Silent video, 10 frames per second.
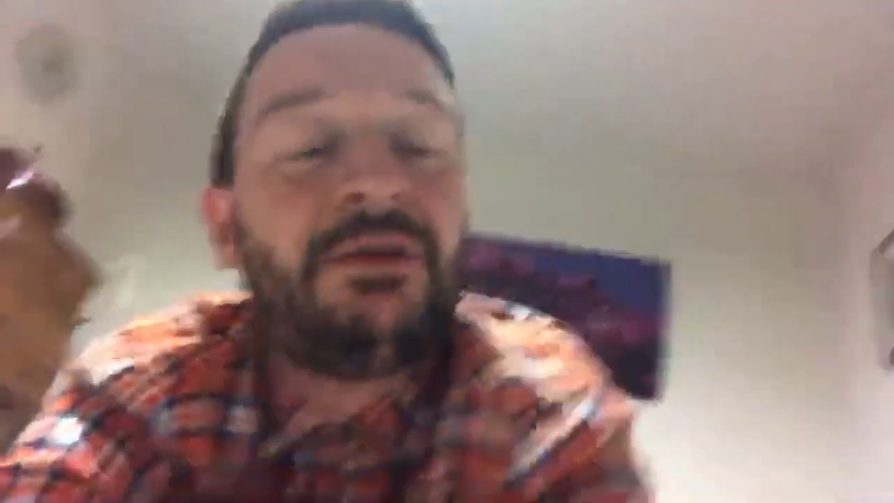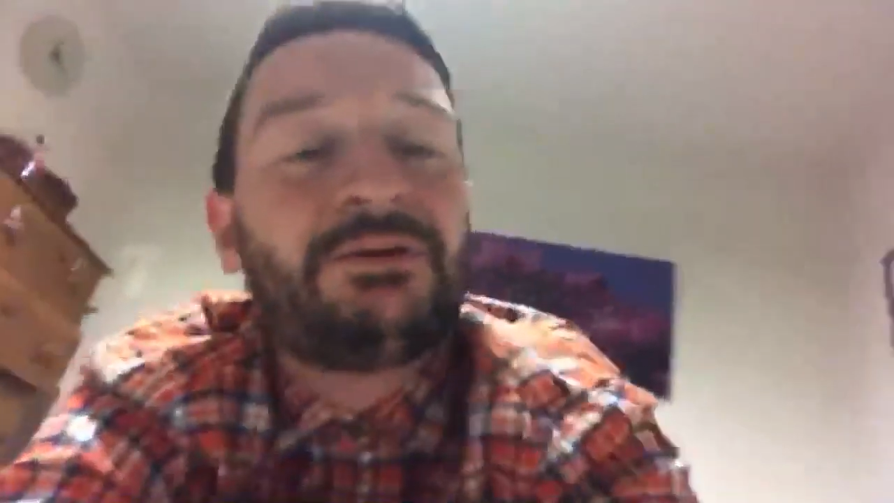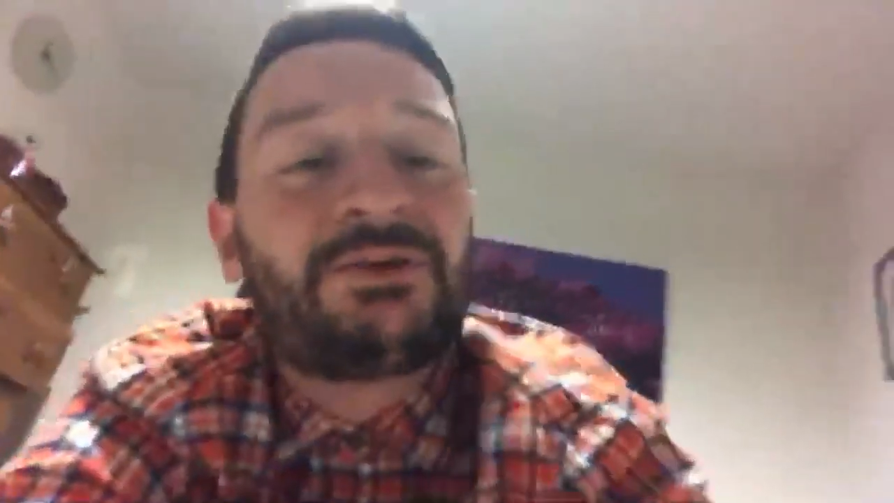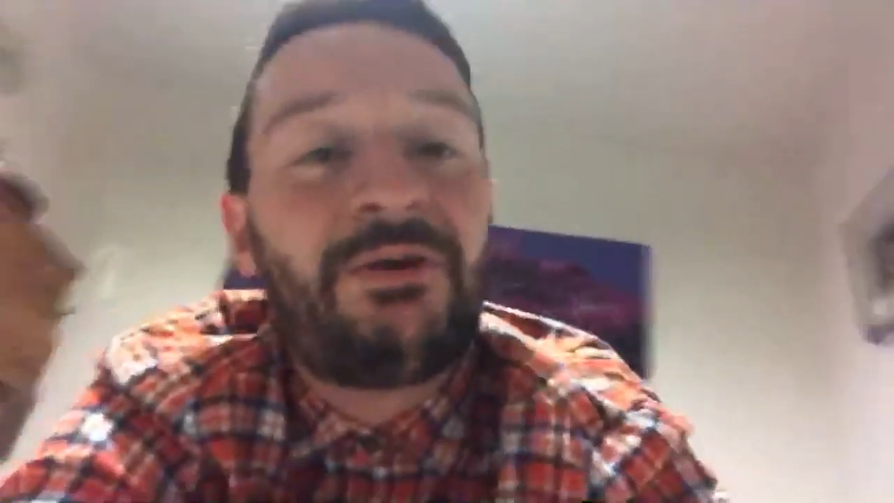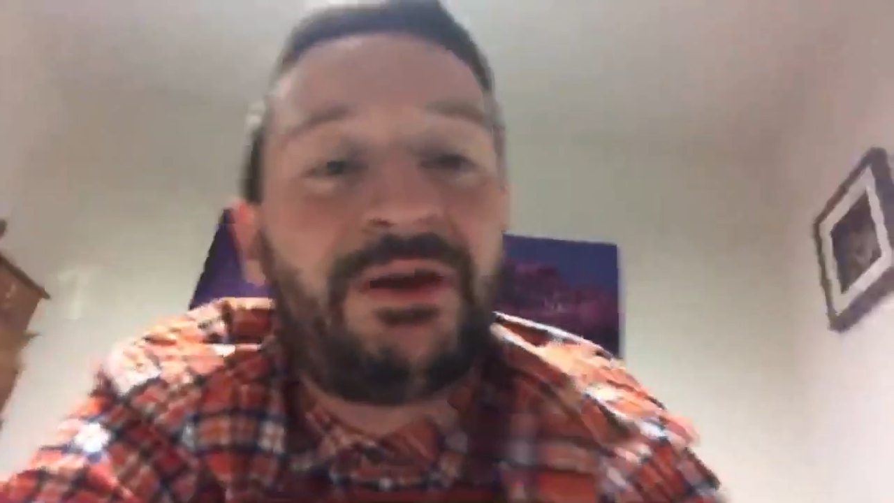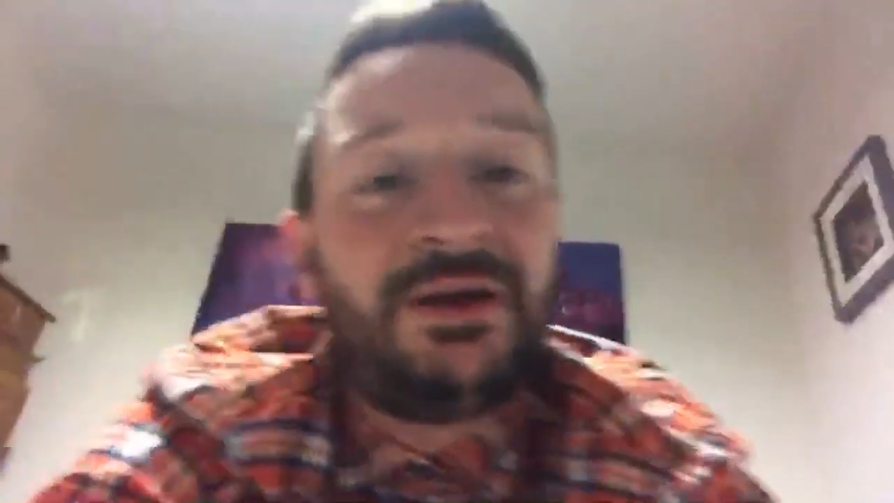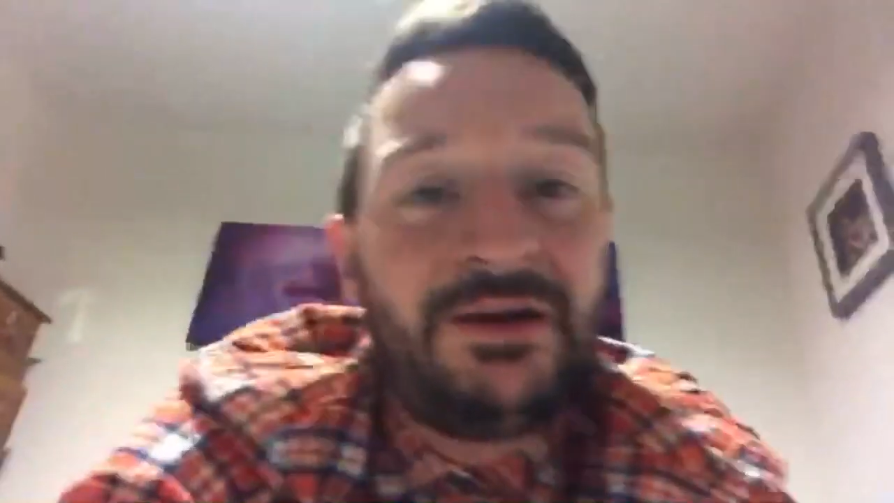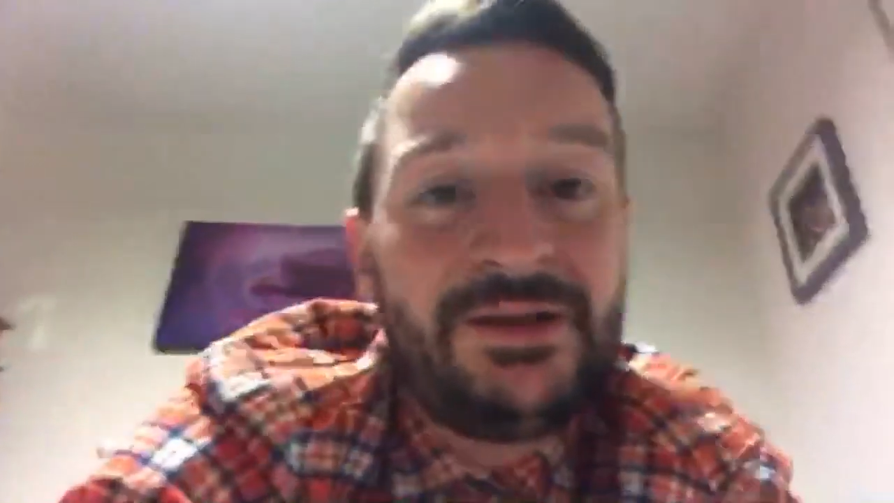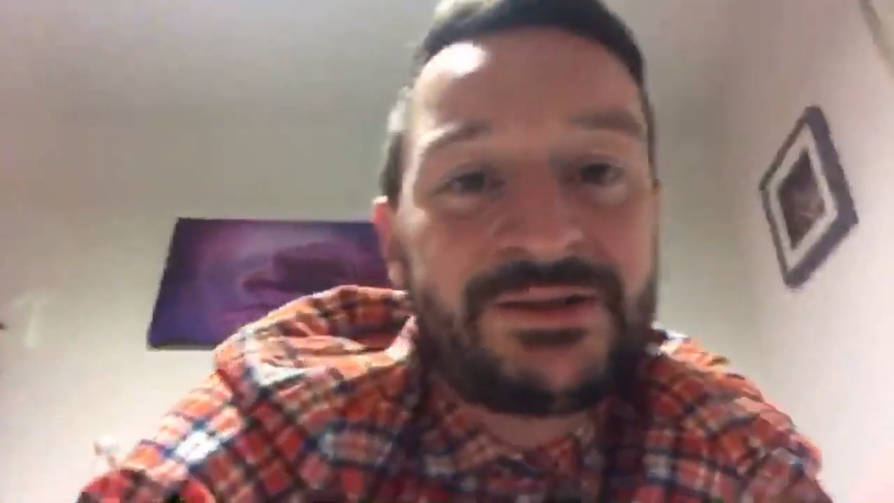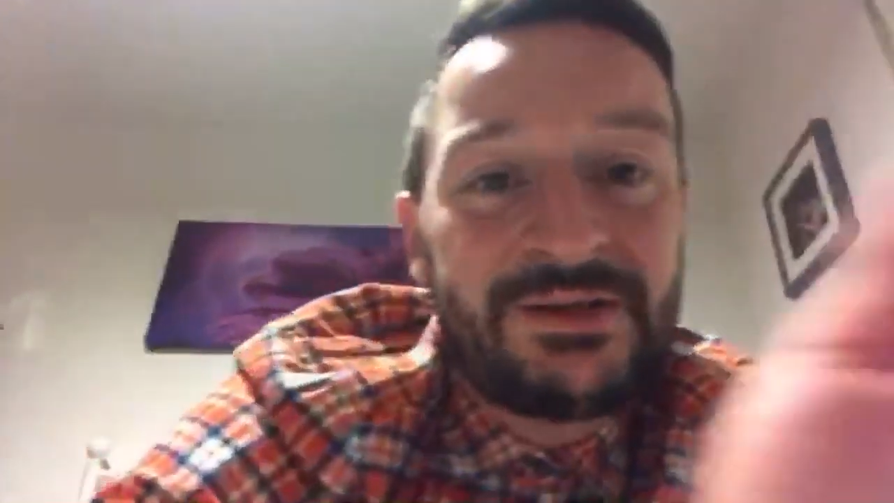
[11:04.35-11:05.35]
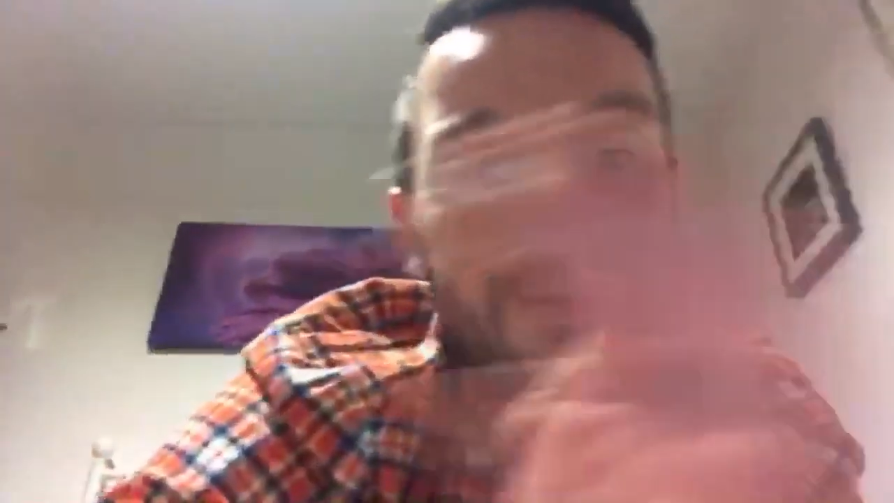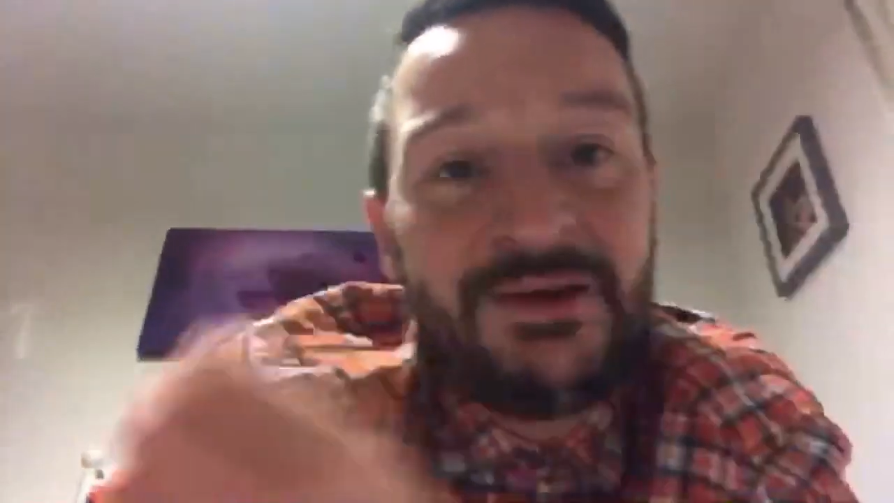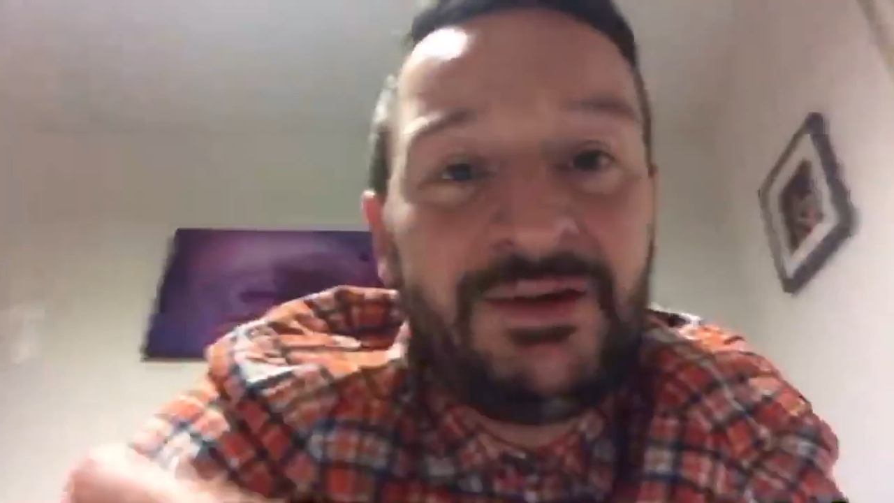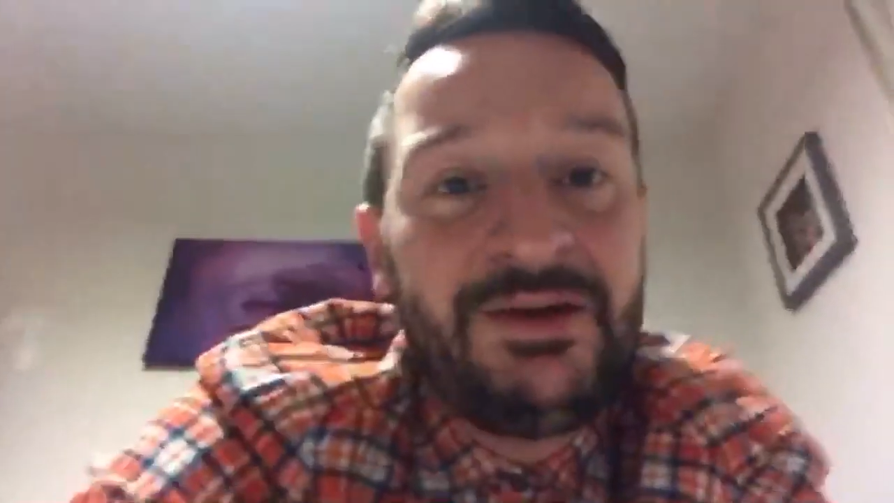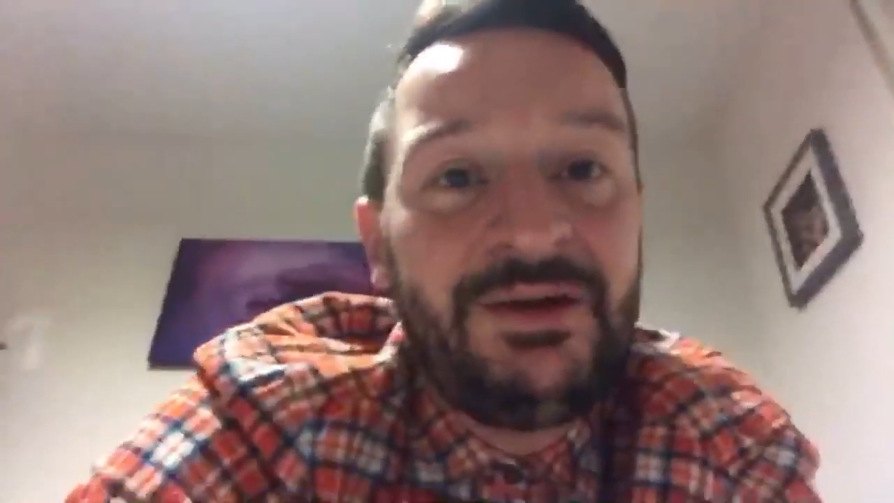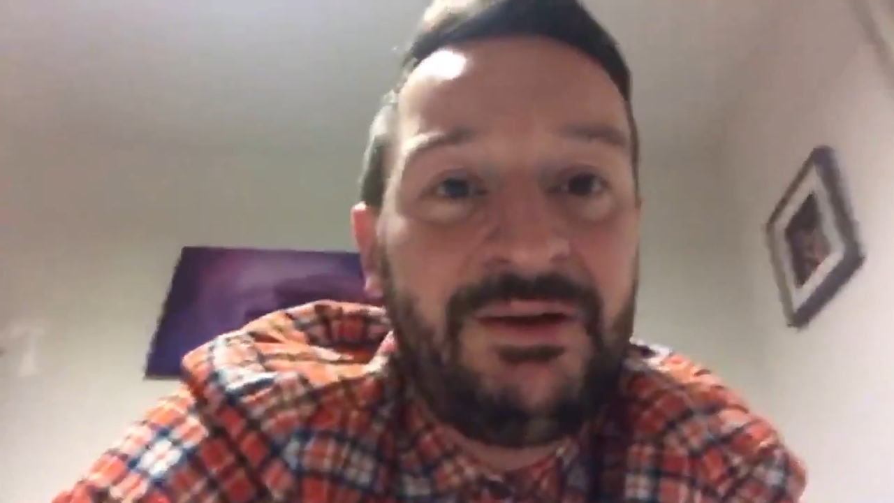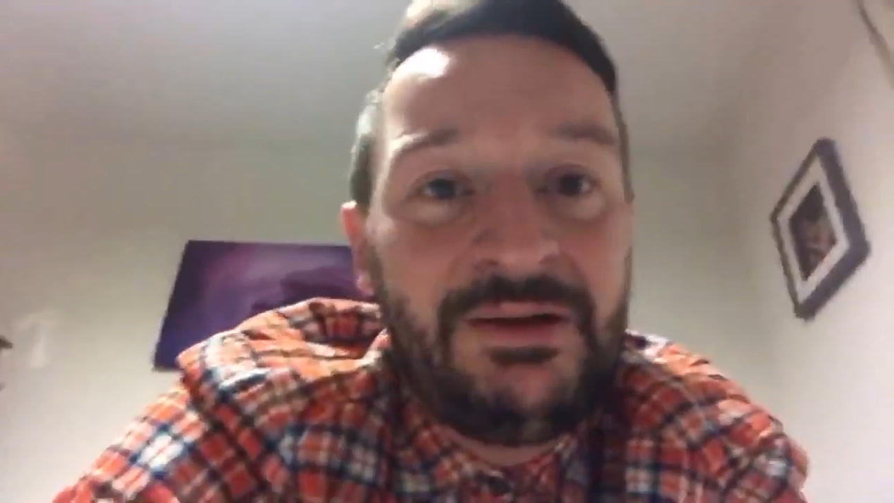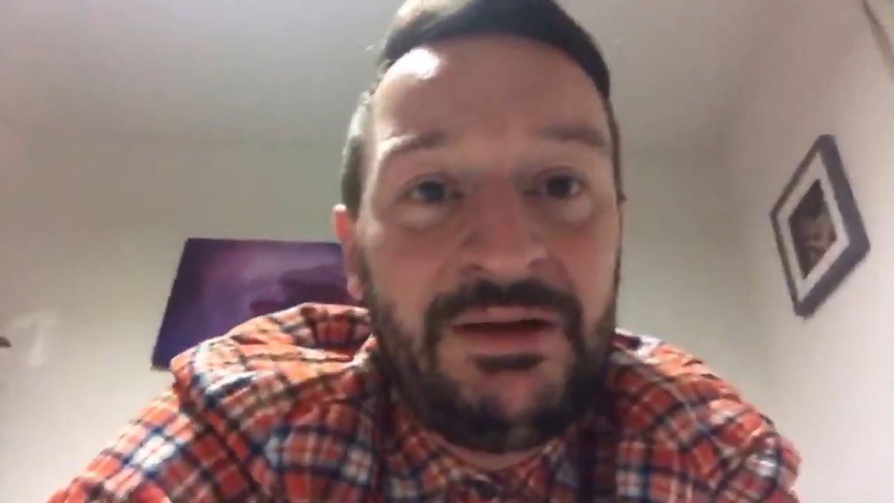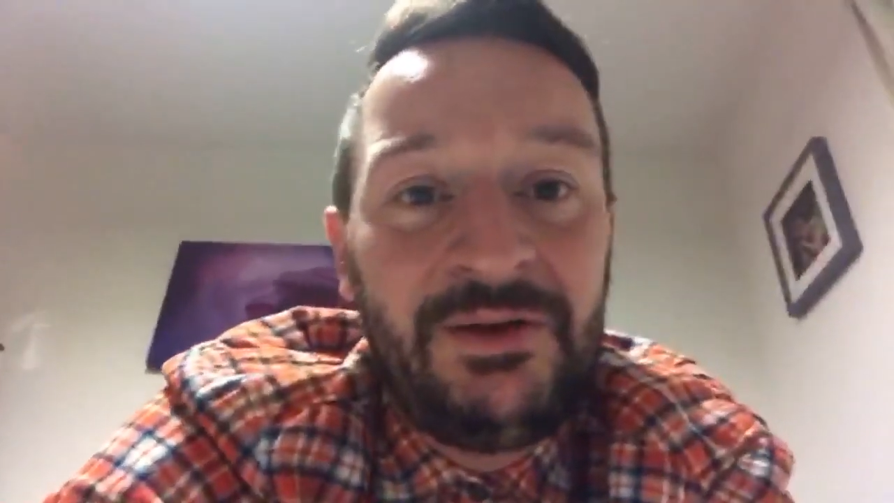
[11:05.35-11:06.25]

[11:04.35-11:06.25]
Sorry, guys. You